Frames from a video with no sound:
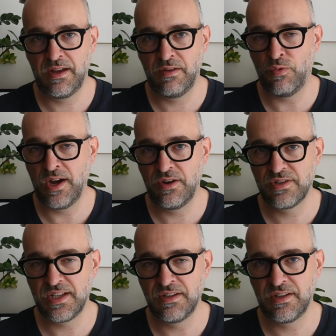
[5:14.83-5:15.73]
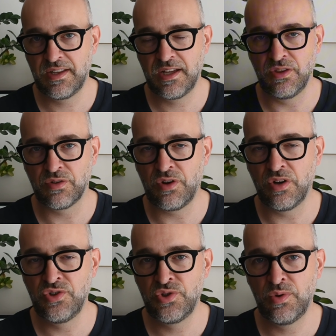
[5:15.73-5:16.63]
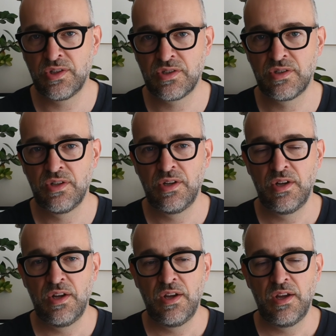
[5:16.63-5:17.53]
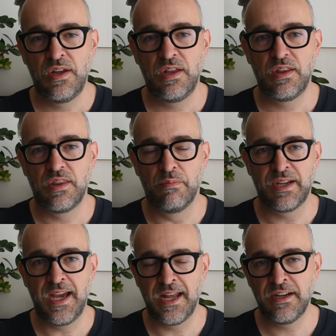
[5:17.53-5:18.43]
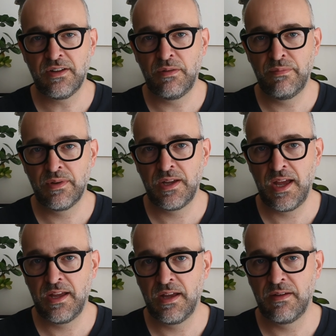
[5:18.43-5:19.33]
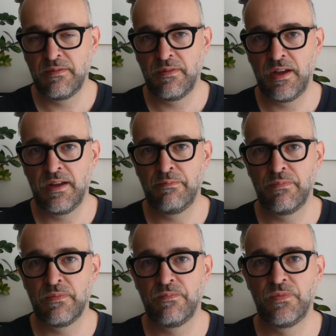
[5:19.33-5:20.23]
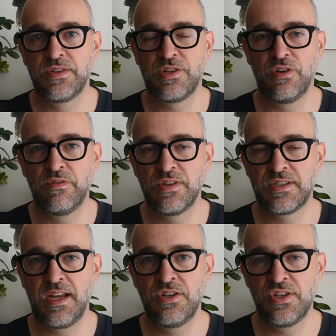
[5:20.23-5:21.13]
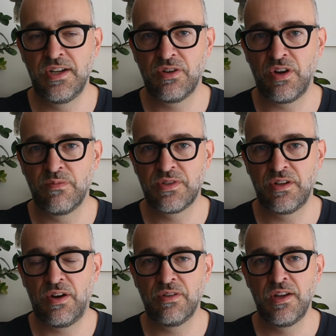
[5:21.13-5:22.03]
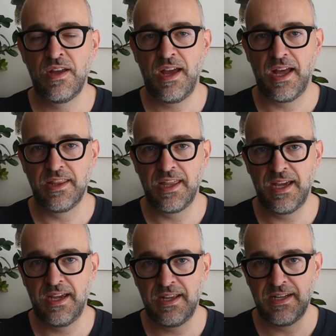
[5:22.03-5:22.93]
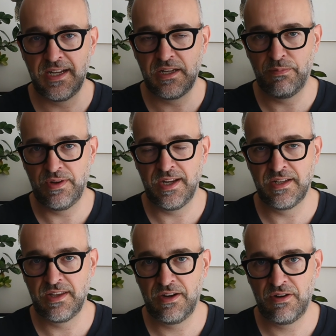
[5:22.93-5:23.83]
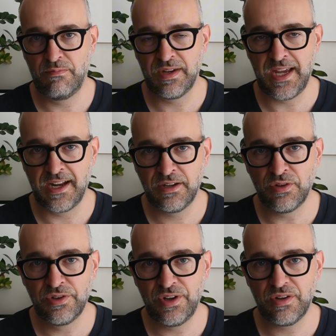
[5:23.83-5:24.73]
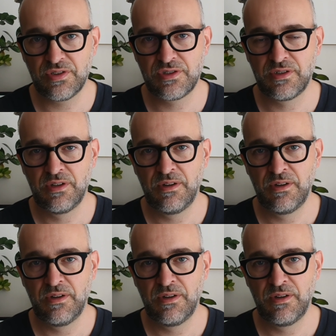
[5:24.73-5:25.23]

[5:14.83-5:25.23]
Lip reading: wires into that, and their conduits. The mechanical service engineer comes along and they need to put in their mechanical ducts.